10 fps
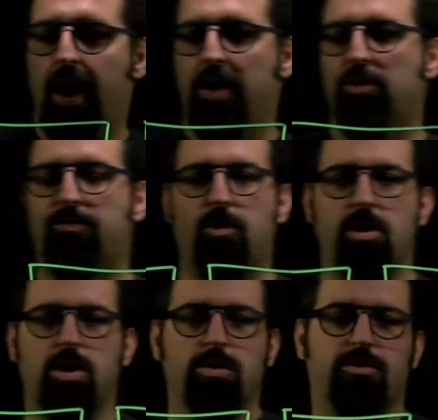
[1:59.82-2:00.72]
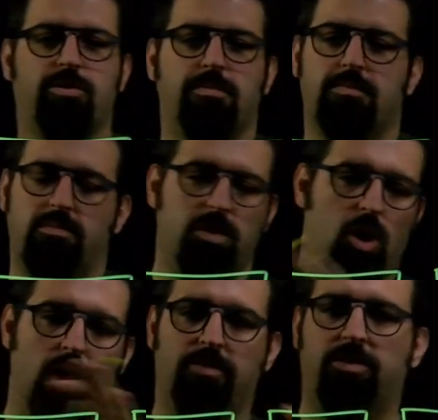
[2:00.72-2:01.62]
And those four hosts, they
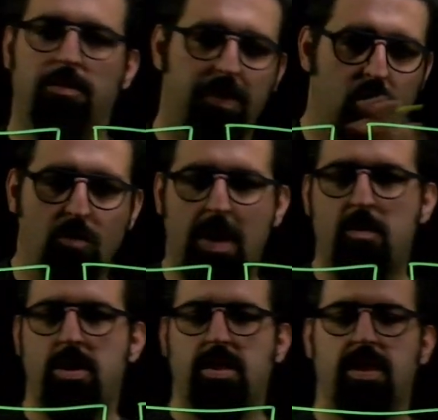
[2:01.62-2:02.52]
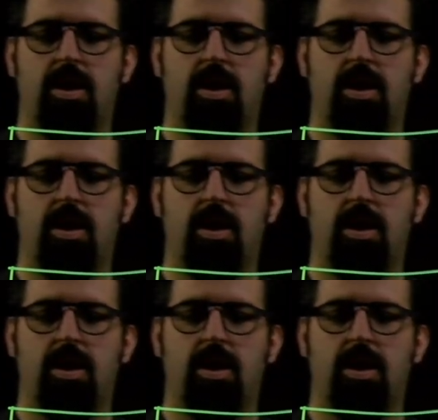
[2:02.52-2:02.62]
all have C P U, memory in